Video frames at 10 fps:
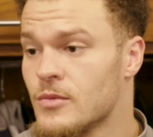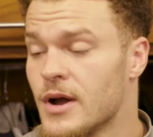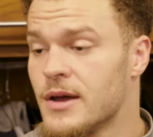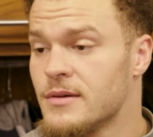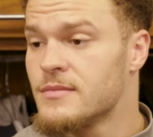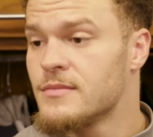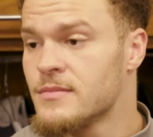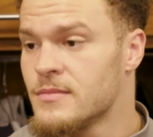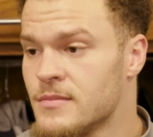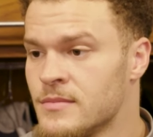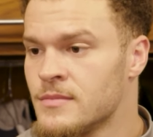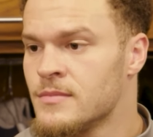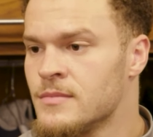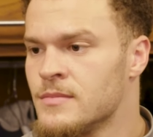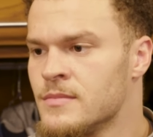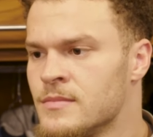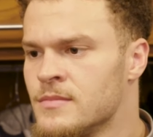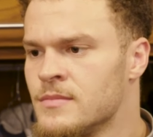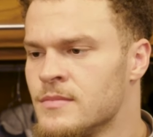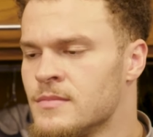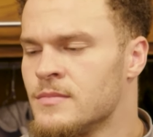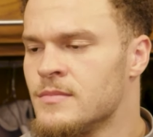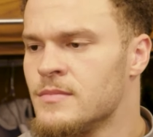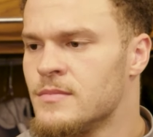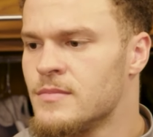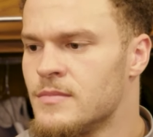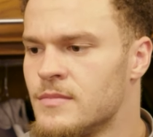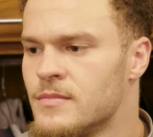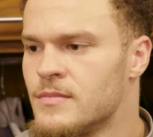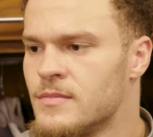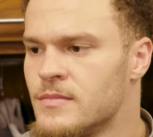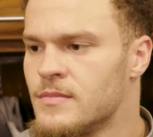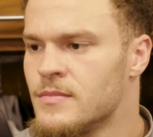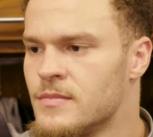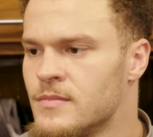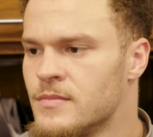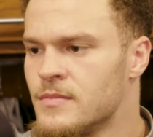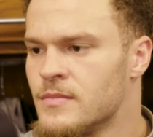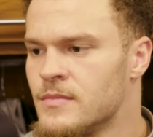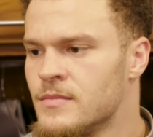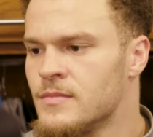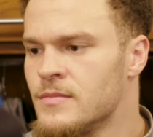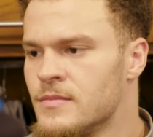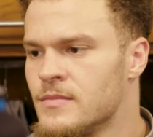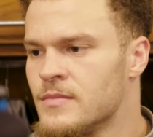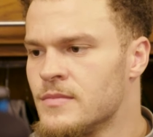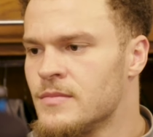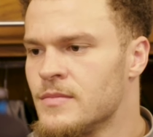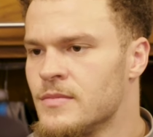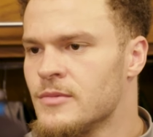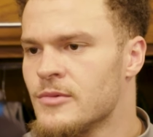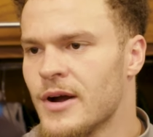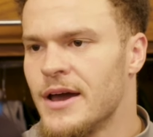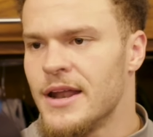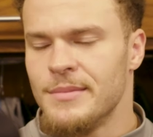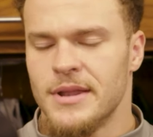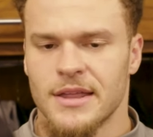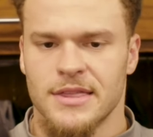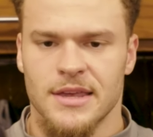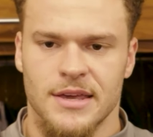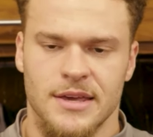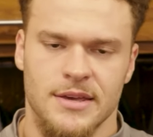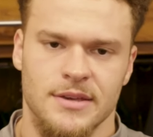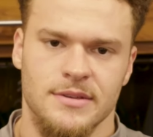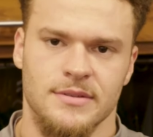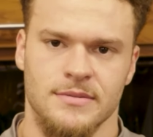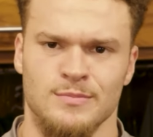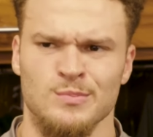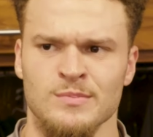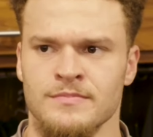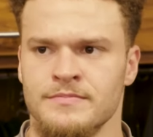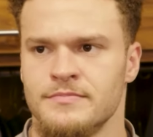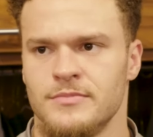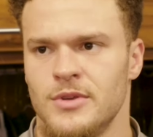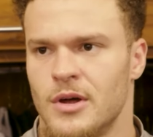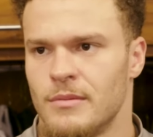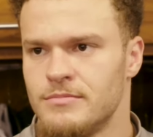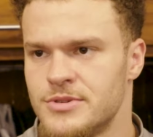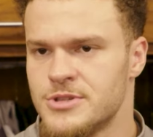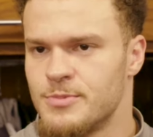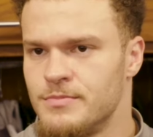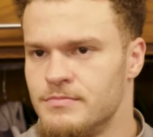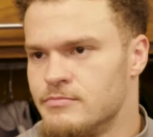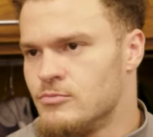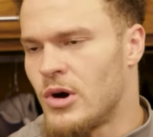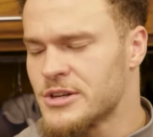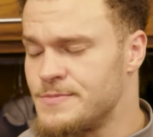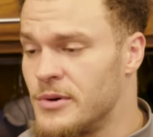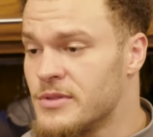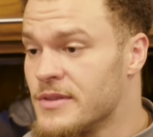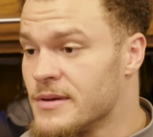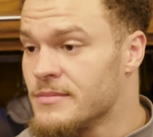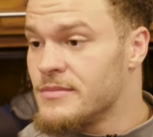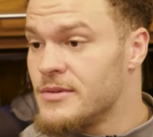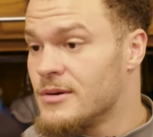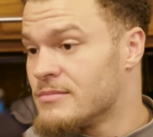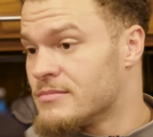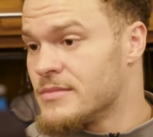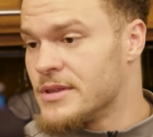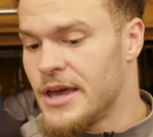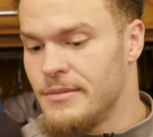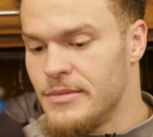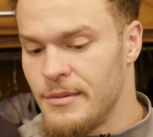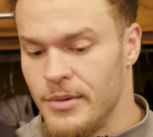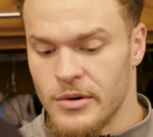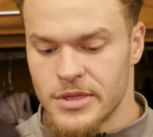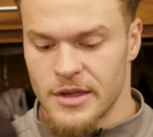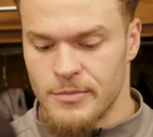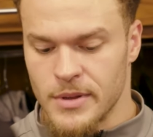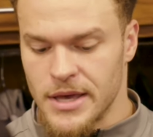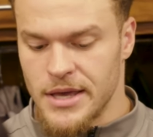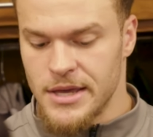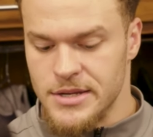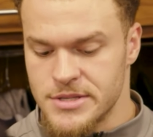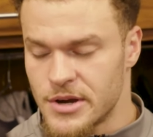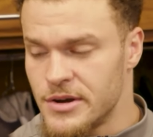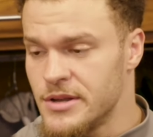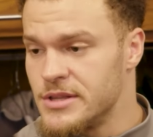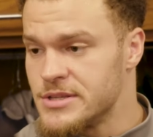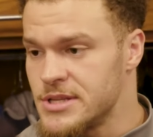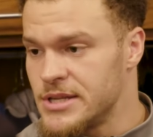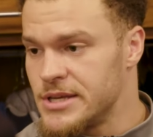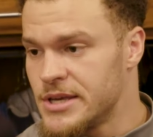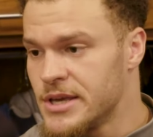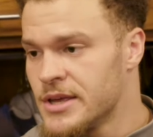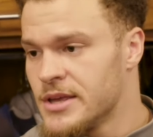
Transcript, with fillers: right. How do you all balance that, preparing for Davis and possibly Cedar? Right. I mean, I think, you know, just watch both of them. You know, they, they both have played and started in this league